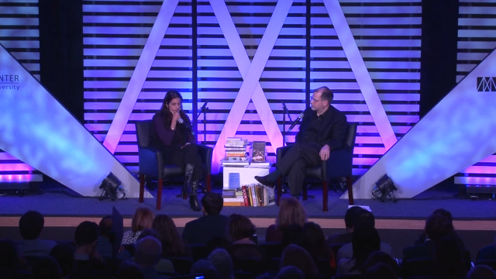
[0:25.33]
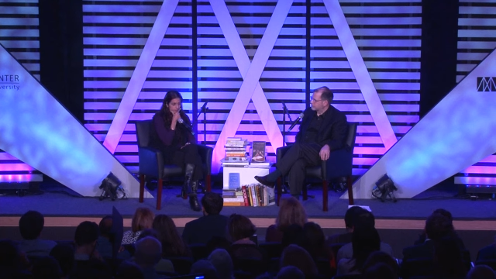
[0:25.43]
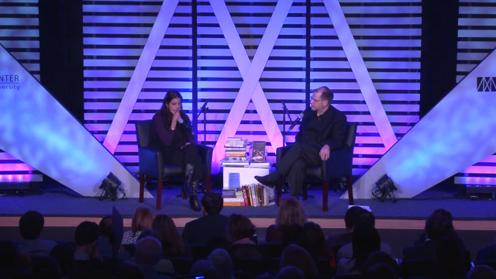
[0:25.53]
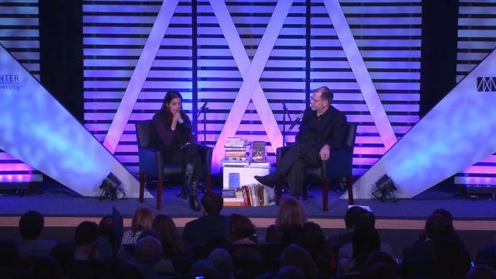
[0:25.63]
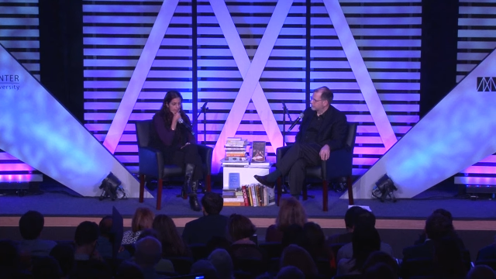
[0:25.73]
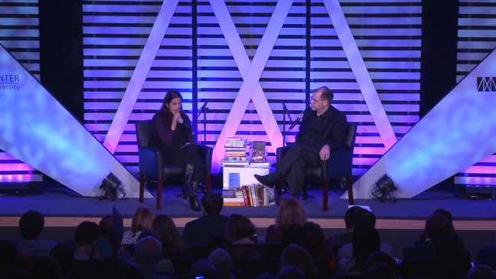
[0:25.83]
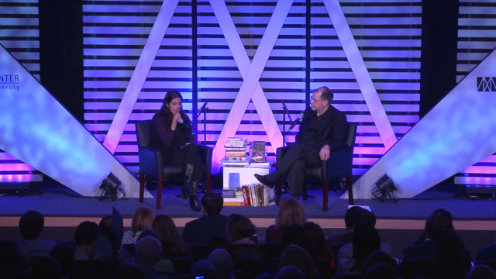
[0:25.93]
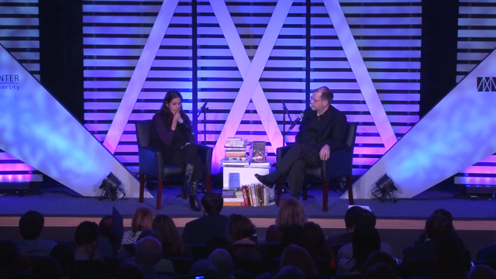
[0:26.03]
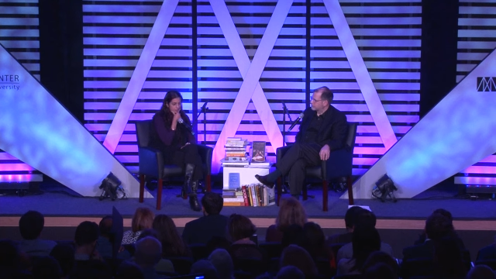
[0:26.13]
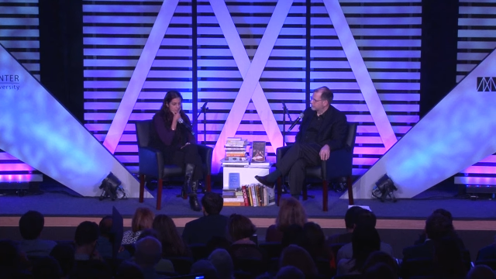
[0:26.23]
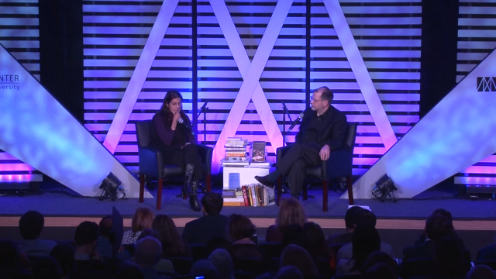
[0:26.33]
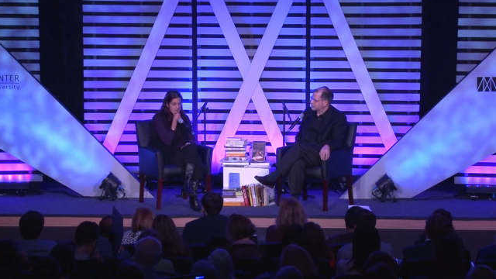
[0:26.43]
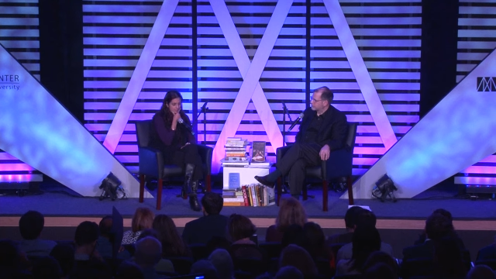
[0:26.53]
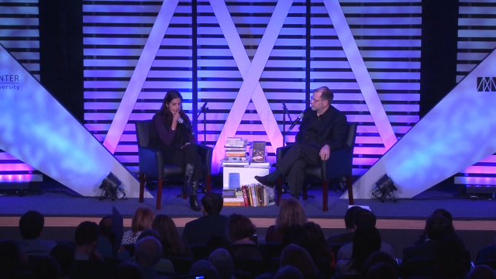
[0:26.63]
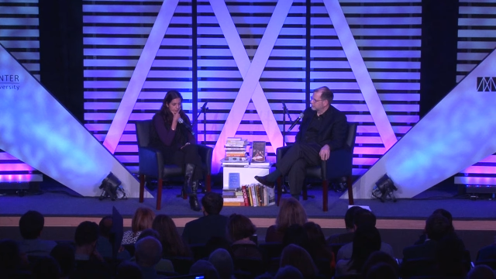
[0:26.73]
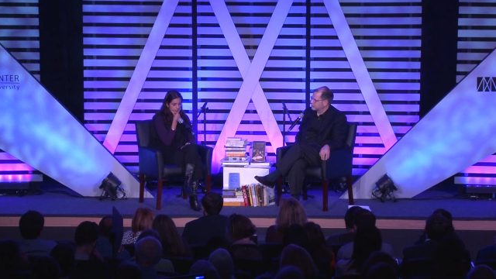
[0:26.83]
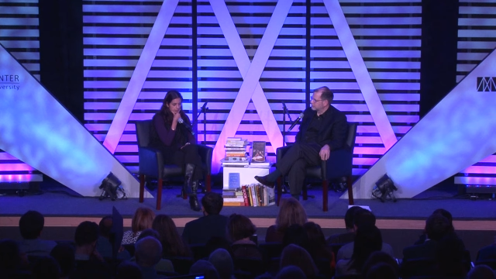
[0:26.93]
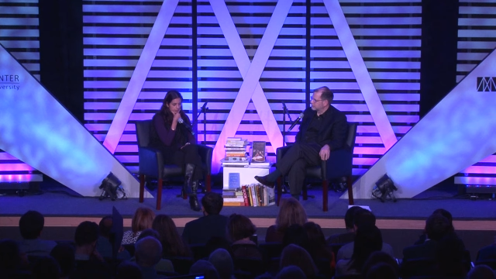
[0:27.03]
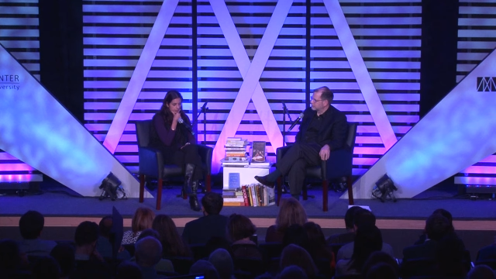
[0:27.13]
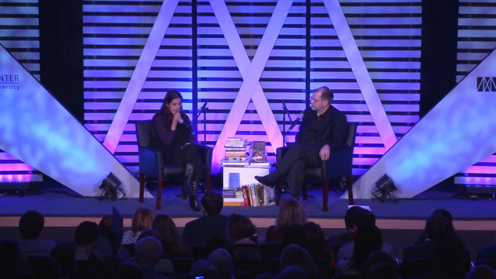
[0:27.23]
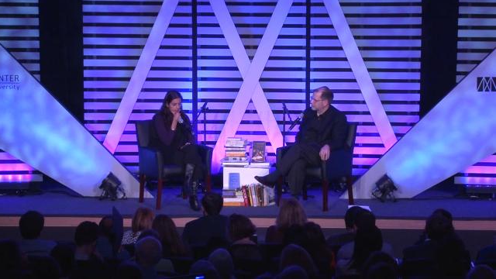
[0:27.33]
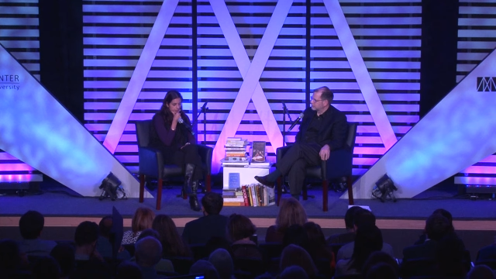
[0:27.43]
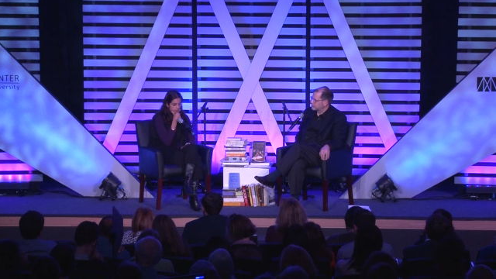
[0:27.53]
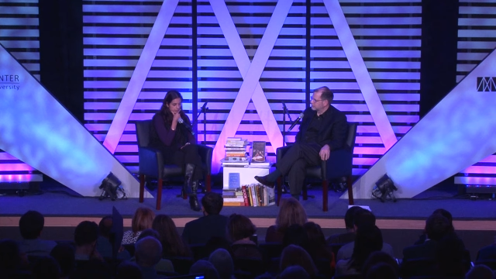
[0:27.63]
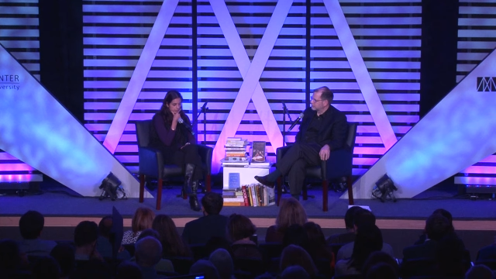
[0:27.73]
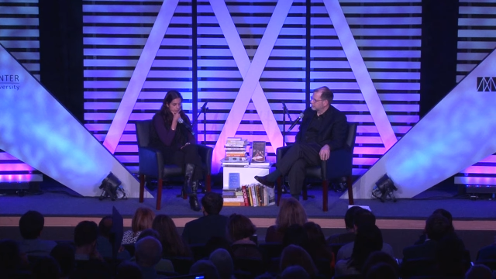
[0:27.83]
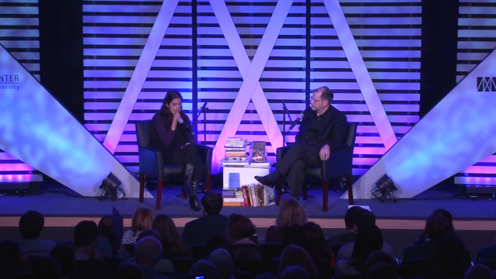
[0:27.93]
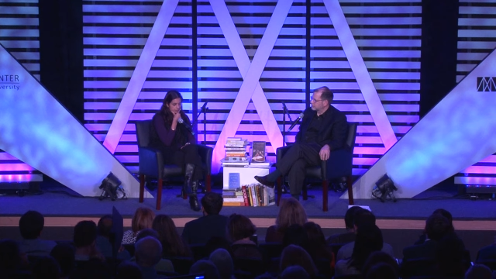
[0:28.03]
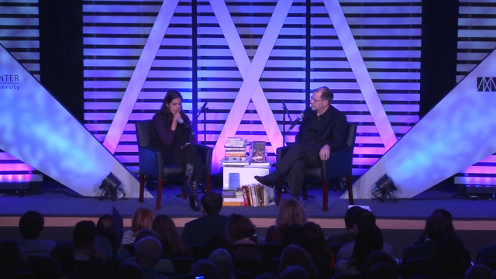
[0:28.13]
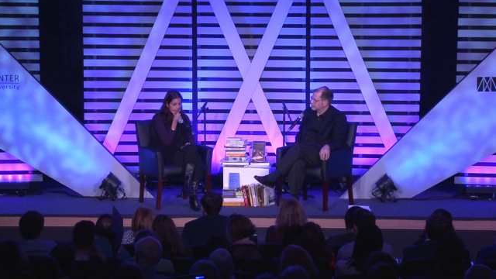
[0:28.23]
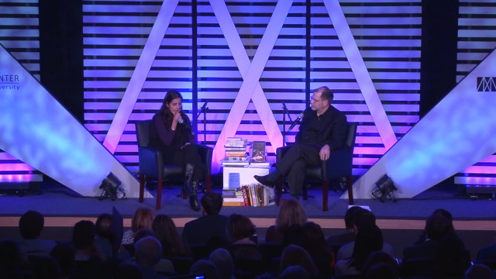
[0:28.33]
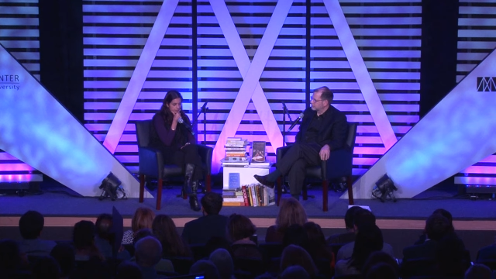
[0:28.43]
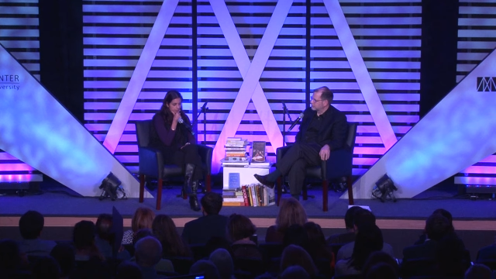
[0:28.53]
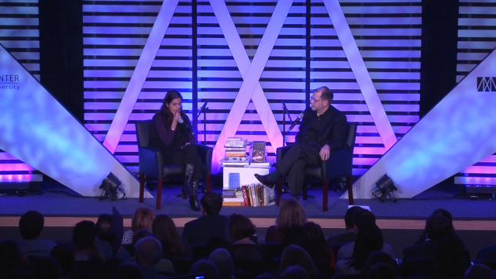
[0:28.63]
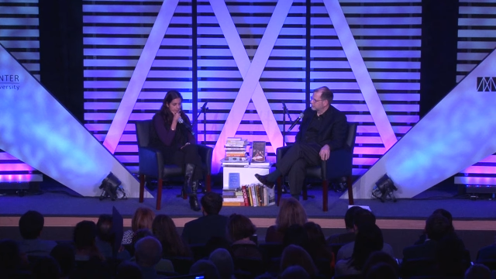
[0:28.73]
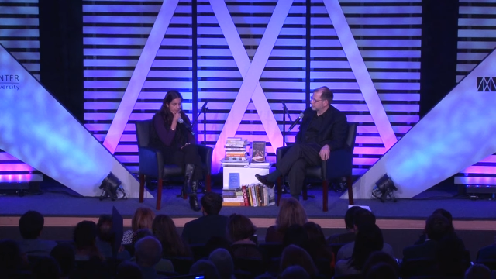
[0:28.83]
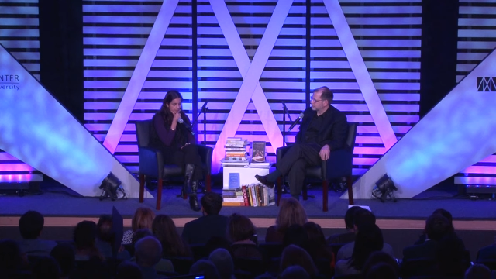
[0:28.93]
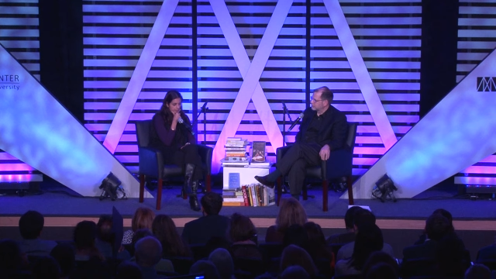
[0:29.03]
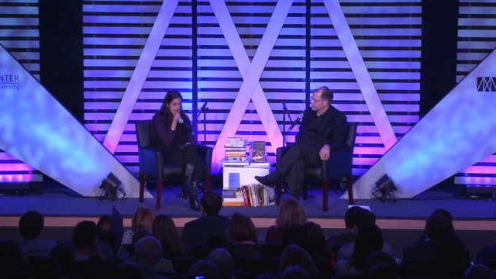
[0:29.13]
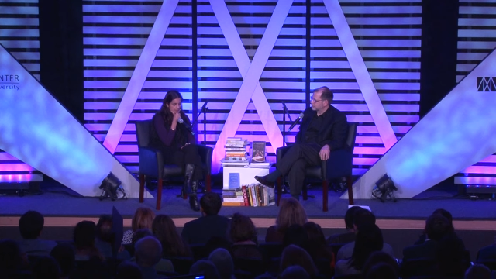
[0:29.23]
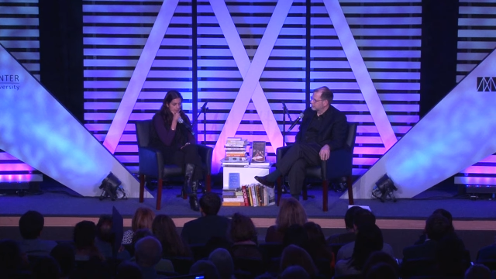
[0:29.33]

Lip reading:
[unreadable: no face in view]